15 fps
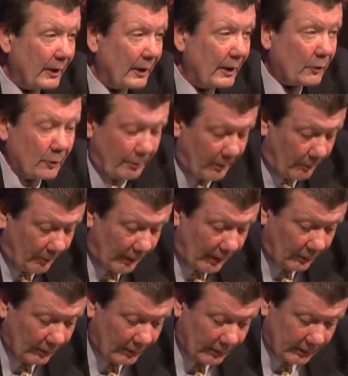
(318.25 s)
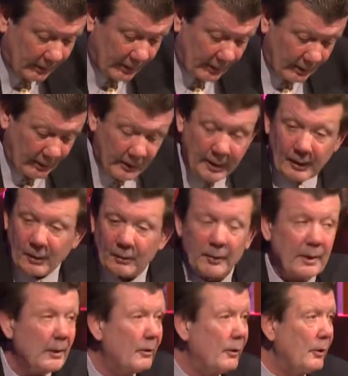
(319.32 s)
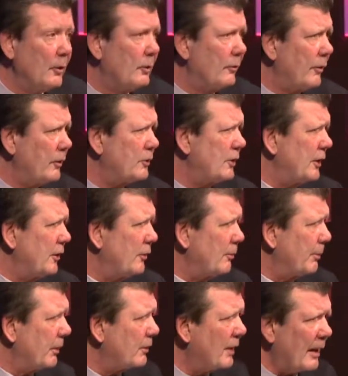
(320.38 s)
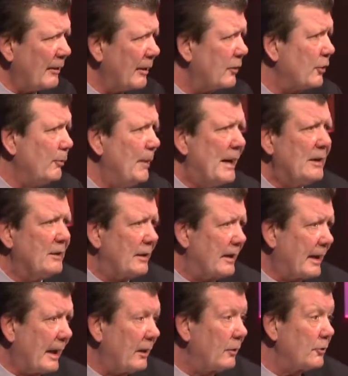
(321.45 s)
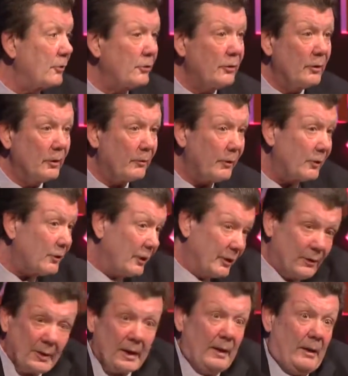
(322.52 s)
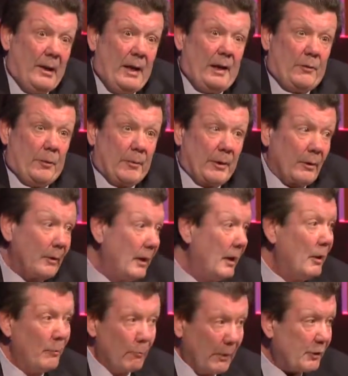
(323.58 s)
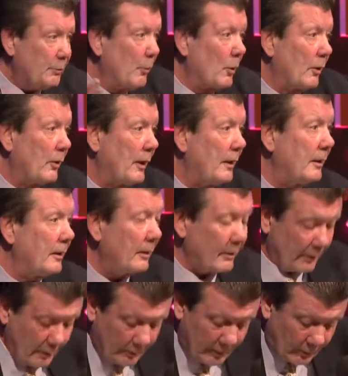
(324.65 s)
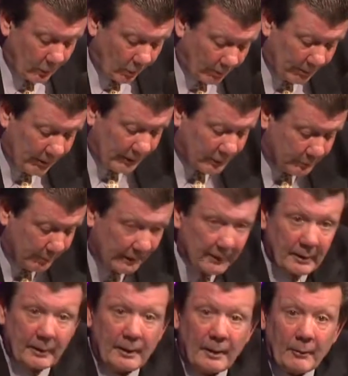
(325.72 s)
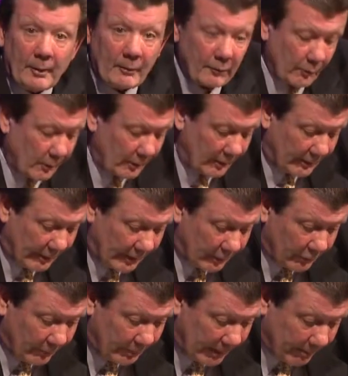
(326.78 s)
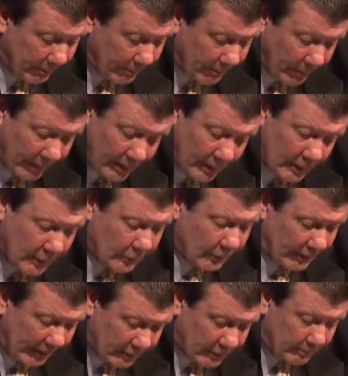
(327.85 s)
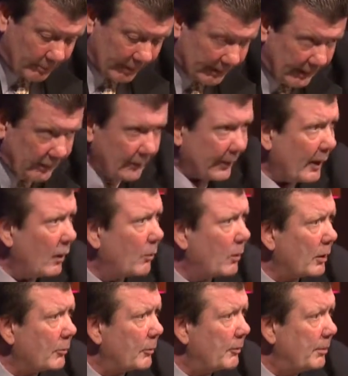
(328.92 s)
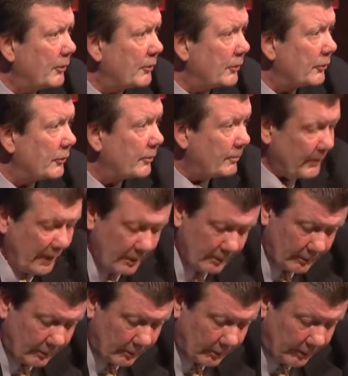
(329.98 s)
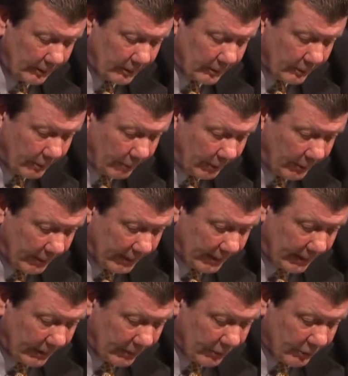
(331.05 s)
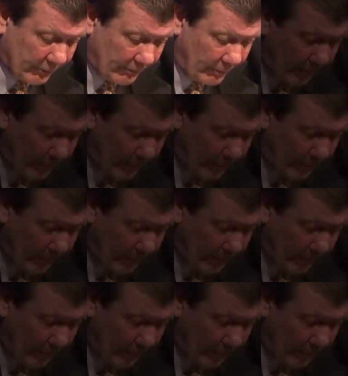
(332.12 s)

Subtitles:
attribute. When I looked at the universities in Berks County, it's amazing. Colleges and universities, you got a lot of them here, much more than you would normally expect in an area of 400,000 people. So that's a big deal, and they all work with business, including your community college.